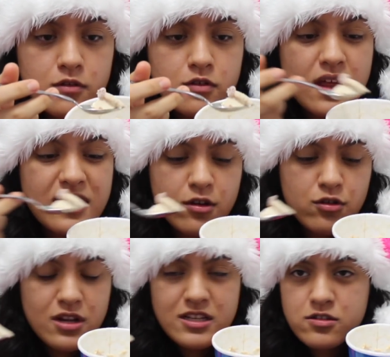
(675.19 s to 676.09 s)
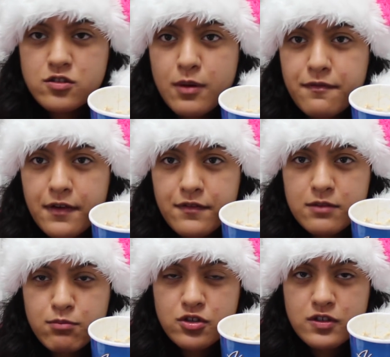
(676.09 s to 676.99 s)
so that I could listen to my
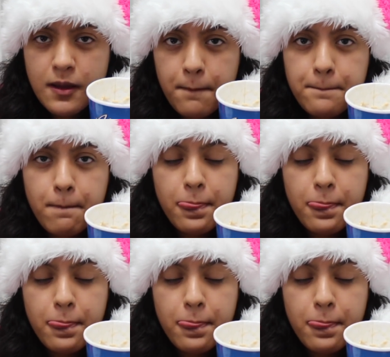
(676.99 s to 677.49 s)
favorite music